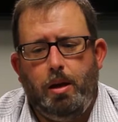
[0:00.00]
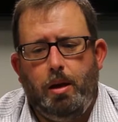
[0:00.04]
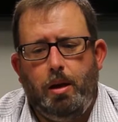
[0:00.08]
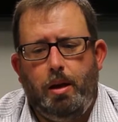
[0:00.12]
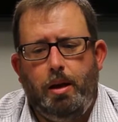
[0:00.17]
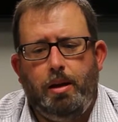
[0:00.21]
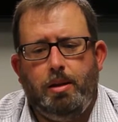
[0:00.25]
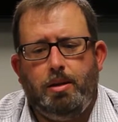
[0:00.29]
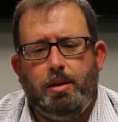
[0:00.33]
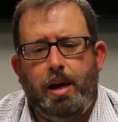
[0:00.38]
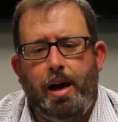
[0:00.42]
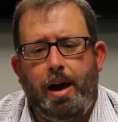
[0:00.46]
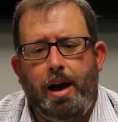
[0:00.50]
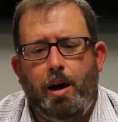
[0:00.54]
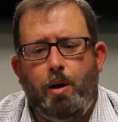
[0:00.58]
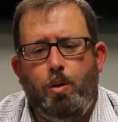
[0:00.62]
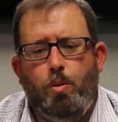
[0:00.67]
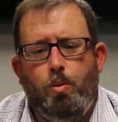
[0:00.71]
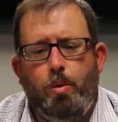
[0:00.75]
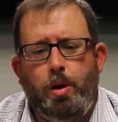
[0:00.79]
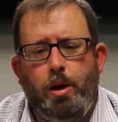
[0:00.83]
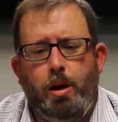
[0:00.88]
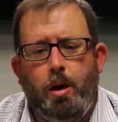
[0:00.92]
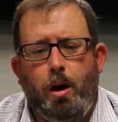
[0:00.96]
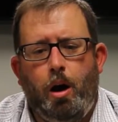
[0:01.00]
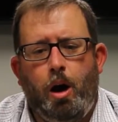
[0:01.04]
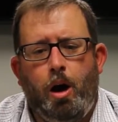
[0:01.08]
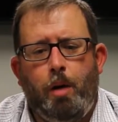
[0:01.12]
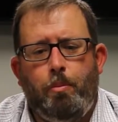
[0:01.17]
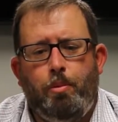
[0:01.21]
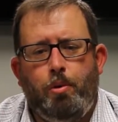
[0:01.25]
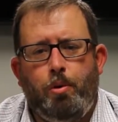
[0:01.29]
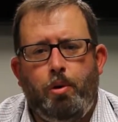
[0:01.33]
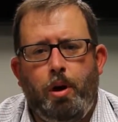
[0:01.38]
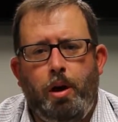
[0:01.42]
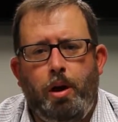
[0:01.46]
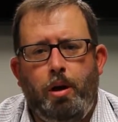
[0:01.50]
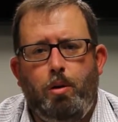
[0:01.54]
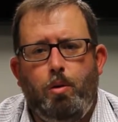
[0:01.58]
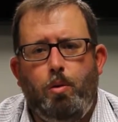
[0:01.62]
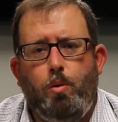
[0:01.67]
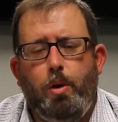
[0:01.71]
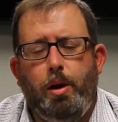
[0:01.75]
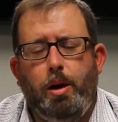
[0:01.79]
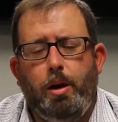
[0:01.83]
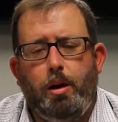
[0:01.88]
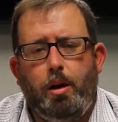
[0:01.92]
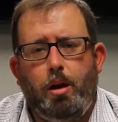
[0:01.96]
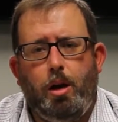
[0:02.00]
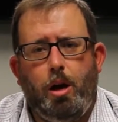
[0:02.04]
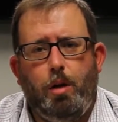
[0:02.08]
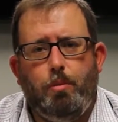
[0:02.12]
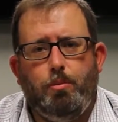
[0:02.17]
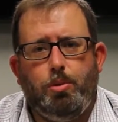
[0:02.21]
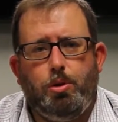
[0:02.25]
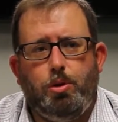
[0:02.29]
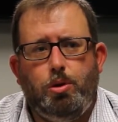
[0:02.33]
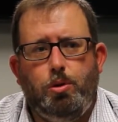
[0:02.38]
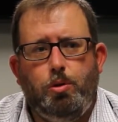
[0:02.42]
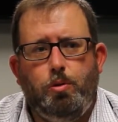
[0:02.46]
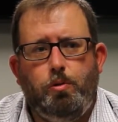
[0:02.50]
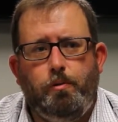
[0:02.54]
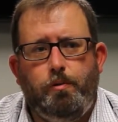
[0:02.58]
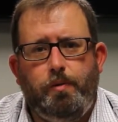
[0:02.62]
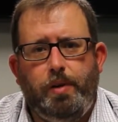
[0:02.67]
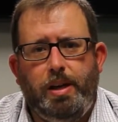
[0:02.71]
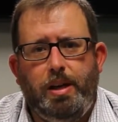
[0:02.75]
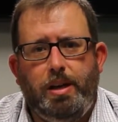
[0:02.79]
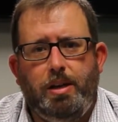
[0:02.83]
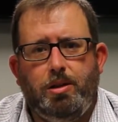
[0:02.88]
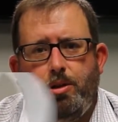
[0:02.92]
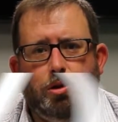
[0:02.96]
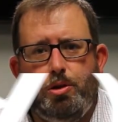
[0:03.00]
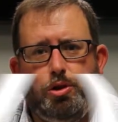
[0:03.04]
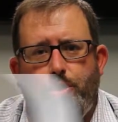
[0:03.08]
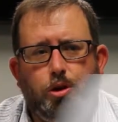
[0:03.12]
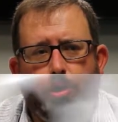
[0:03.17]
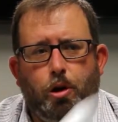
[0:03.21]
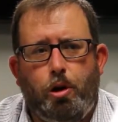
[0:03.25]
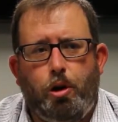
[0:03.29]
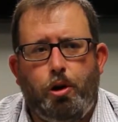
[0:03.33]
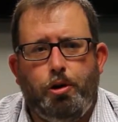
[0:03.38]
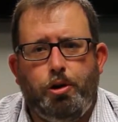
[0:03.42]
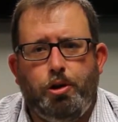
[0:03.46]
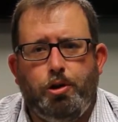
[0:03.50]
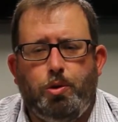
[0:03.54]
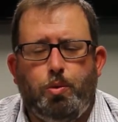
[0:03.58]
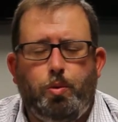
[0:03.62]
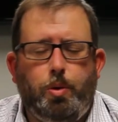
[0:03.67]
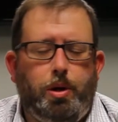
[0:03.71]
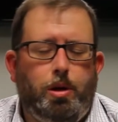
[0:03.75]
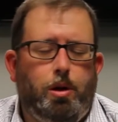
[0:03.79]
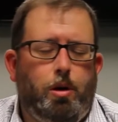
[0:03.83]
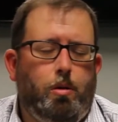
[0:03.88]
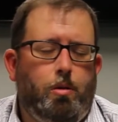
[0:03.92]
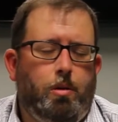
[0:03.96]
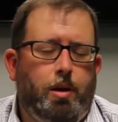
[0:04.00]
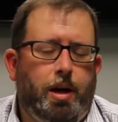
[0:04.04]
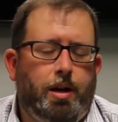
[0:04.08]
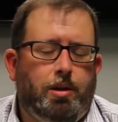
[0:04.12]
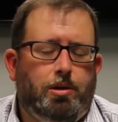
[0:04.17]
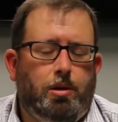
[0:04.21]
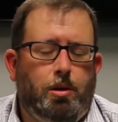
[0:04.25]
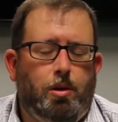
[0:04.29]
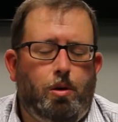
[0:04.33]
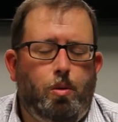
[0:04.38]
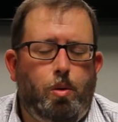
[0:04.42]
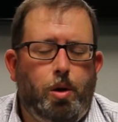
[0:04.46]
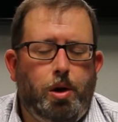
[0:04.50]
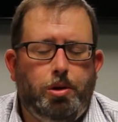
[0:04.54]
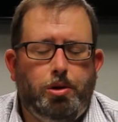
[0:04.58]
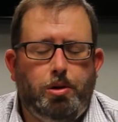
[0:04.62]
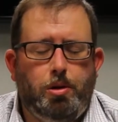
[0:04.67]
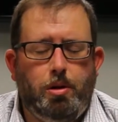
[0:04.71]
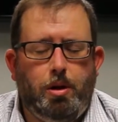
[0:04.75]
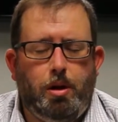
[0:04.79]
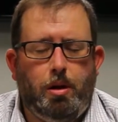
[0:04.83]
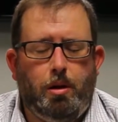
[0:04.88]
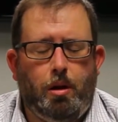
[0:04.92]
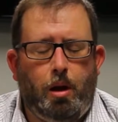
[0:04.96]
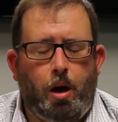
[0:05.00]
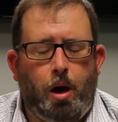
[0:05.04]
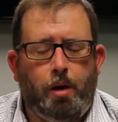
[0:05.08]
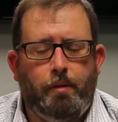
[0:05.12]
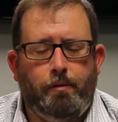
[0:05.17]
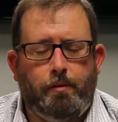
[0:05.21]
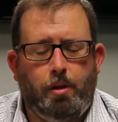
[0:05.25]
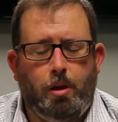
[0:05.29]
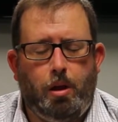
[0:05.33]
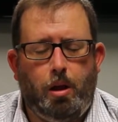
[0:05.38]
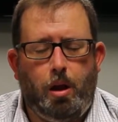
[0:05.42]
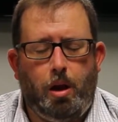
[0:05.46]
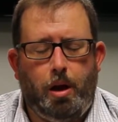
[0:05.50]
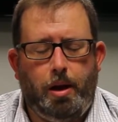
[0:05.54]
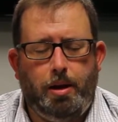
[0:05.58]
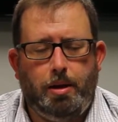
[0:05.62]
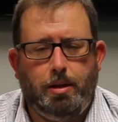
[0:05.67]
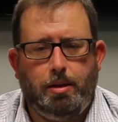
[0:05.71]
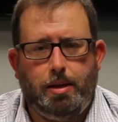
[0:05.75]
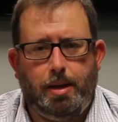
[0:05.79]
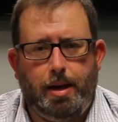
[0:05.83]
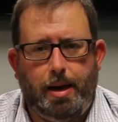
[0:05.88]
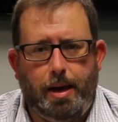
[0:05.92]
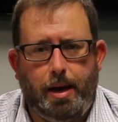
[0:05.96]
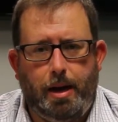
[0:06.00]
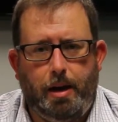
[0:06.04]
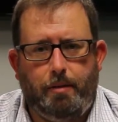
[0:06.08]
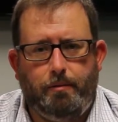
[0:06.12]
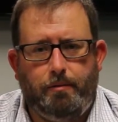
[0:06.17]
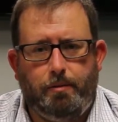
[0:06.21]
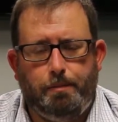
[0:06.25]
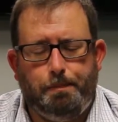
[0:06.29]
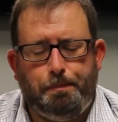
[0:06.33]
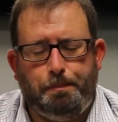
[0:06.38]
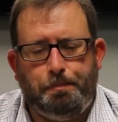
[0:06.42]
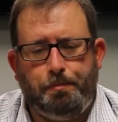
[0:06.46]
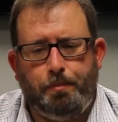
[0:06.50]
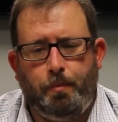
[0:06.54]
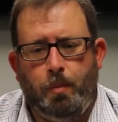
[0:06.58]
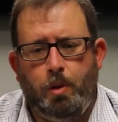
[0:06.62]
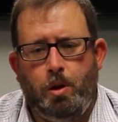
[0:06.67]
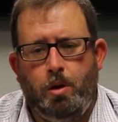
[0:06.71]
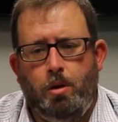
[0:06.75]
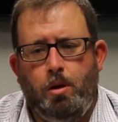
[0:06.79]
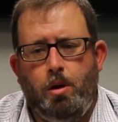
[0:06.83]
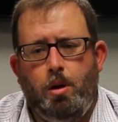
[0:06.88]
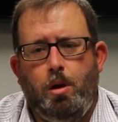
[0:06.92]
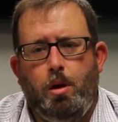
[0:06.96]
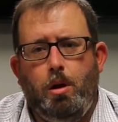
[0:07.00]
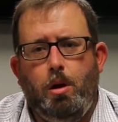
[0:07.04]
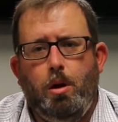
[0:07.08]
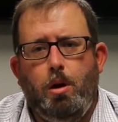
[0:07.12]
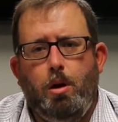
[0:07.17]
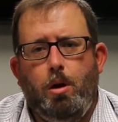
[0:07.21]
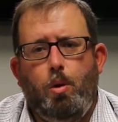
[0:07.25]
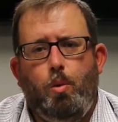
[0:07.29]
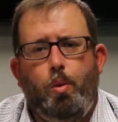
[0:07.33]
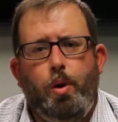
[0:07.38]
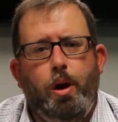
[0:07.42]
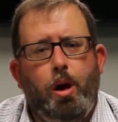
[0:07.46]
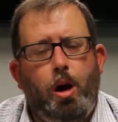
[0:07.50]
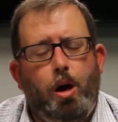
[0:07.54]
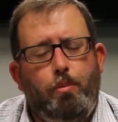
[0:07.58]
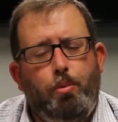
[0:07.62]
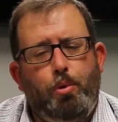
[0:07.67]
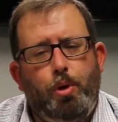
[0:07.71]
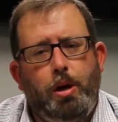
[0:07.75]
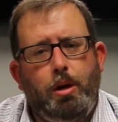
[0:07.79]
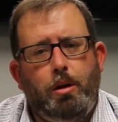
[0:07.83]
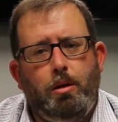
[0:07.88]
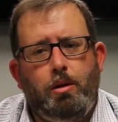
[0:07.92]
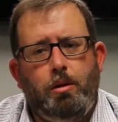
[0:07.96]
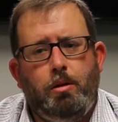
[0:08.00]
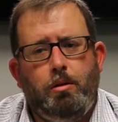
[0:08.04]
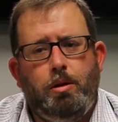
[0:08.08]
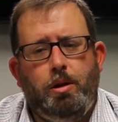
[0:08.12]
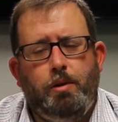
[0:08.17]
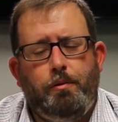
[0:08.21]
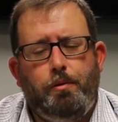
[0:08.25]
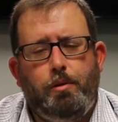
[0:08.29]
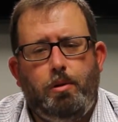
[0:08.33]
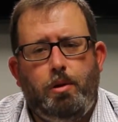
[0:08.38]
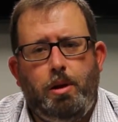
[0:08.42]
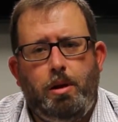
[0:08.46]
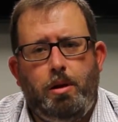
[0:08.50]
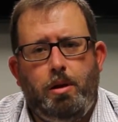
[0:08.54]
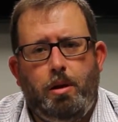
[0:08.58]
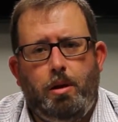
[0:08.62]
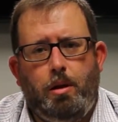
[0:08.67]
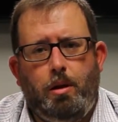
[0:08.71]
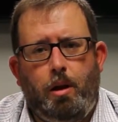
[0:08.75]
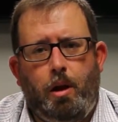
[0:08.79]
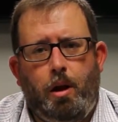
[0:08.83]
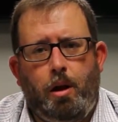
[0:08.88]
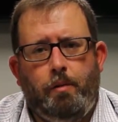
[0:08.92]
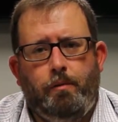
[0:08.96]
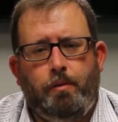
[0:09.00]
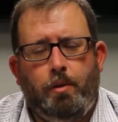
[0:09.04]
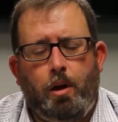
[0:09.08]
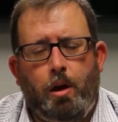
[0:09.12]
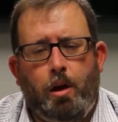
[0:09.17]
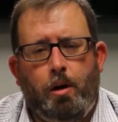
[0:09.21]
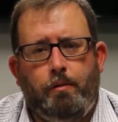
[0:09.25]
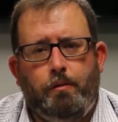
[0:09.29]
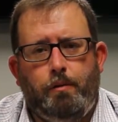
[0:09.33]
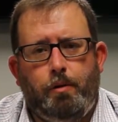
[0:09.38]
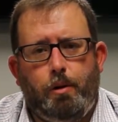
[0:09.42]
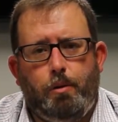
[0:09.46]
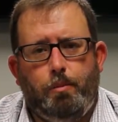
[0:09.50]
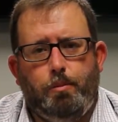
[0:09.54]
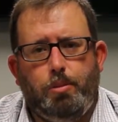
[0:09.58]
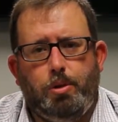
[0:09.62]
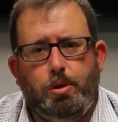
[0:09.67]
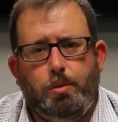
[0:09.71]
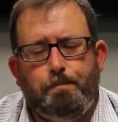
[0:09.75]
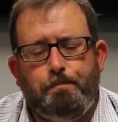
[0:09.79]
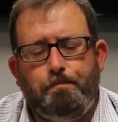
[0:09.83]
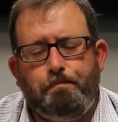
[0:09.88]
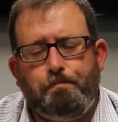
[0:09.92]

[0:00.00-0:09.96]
is how we operate when it comes to fees and charges. We know that's a question that a lot of clients have. We operate a little differently than a lot of law firms.